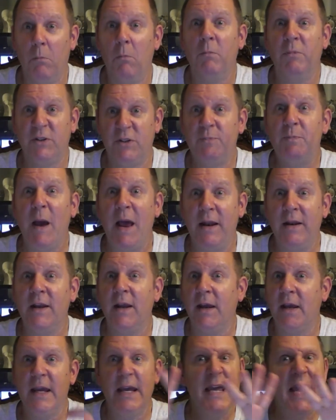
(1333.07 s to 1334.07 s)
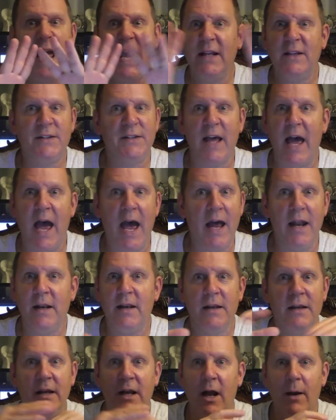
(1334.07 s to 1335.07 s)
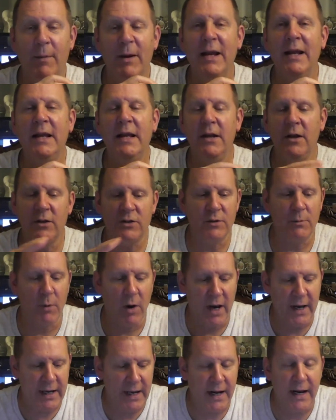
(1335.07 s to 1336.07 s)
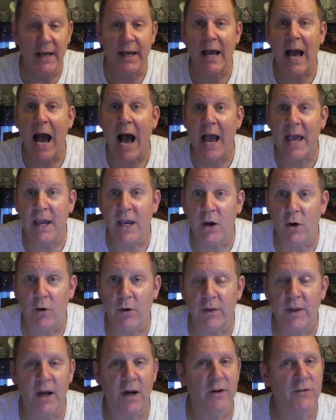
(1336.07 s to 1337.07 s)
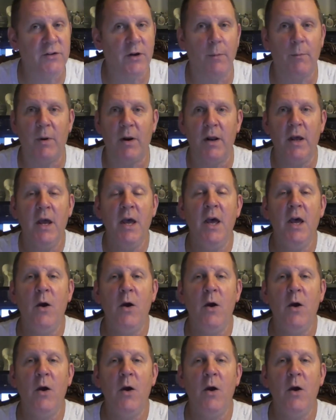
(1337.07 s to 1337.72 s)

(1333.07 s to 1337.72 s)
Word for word: spending. He hates that. You know, I mean, he, he doesn't mind getting a guy here or there or something, but